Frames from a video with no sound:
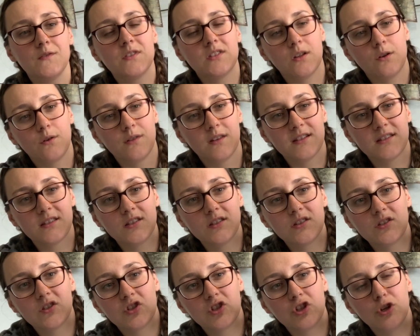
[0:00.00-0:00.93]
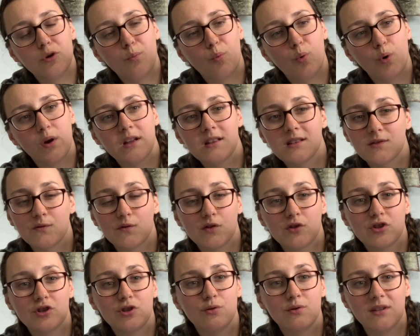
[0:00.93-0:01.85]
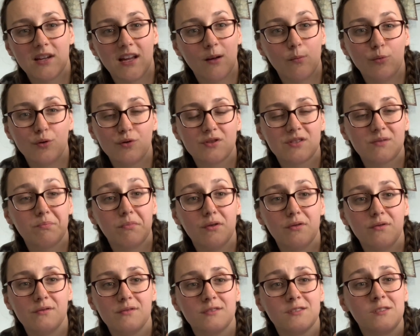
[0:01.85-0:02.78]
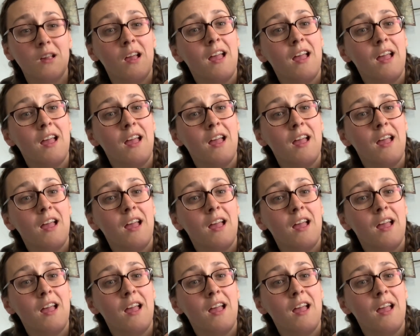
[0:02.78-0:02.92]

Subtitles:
So this is 2 points for 2 tablespoons,